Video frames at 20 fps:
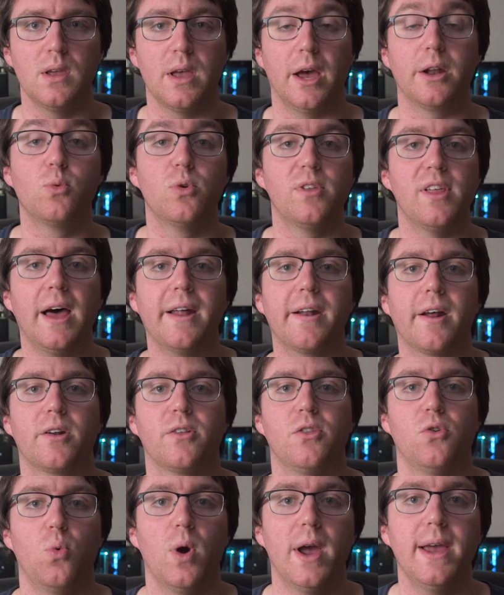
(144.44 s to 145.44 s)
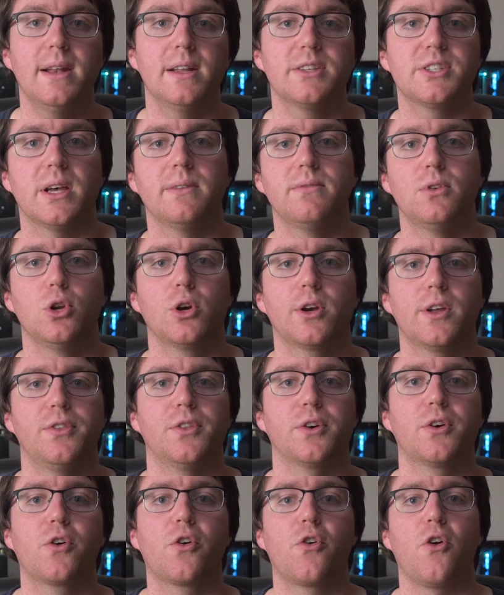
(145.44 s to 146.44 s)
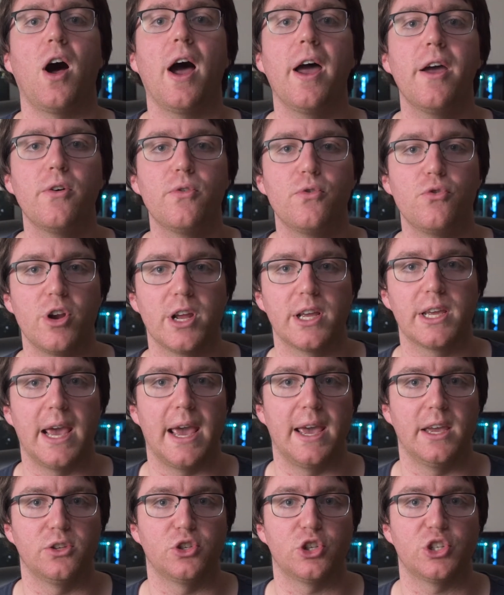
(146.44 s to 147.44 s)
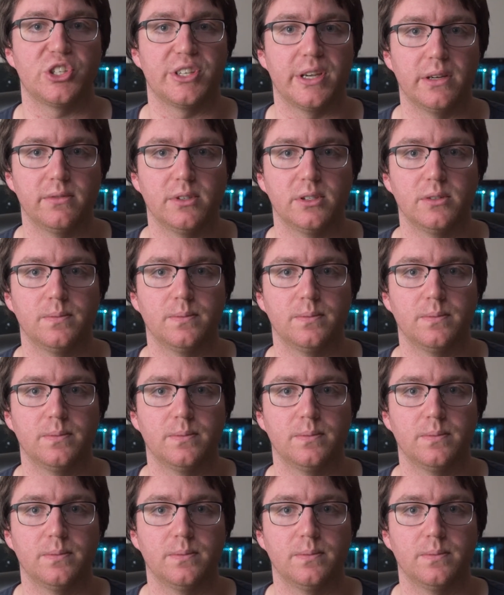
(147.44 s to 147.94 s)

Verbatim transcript: And with that out of the way, let's have a look at the CryoRig H7.